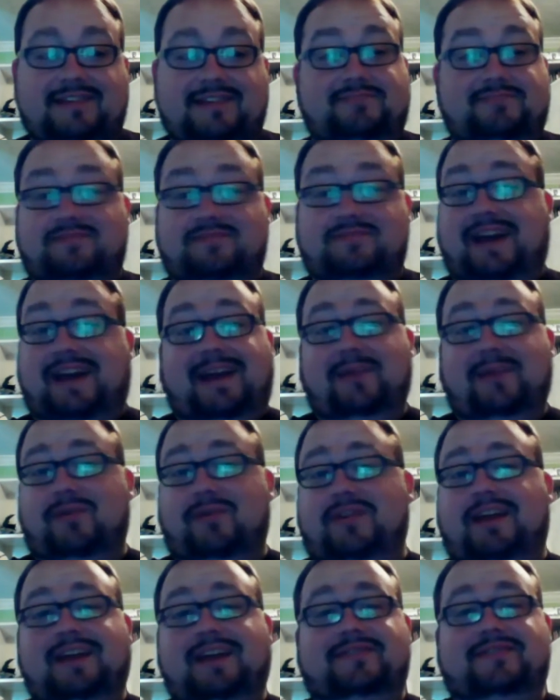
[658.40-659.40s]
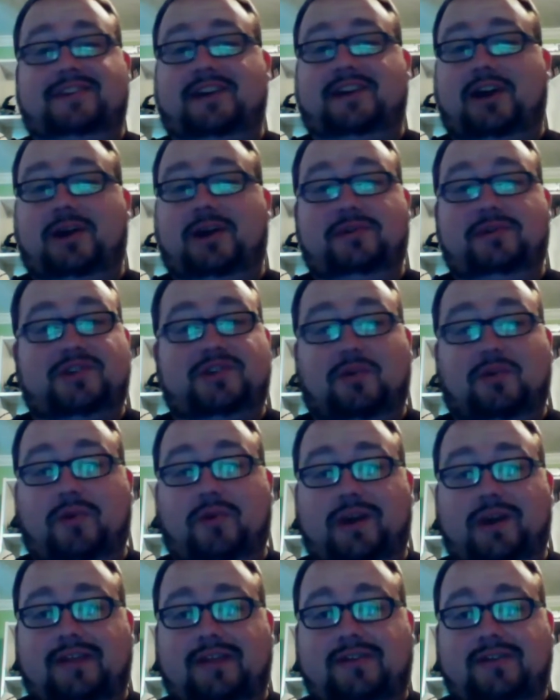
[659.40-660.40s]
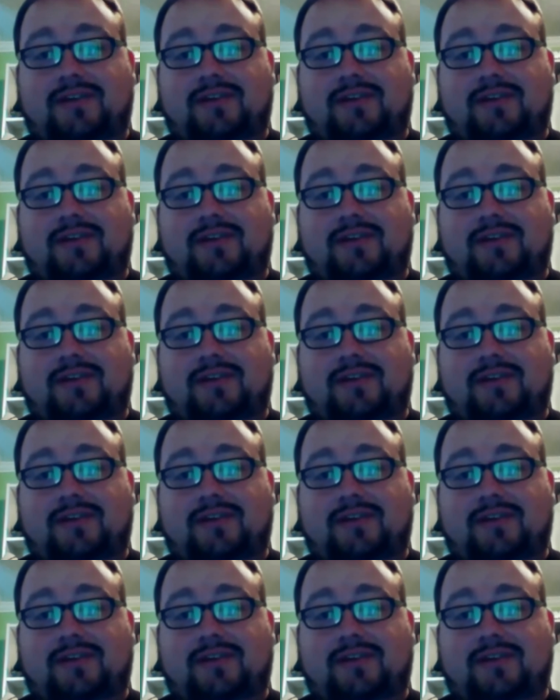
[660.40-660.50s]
got 8 more lives to go. So whatever.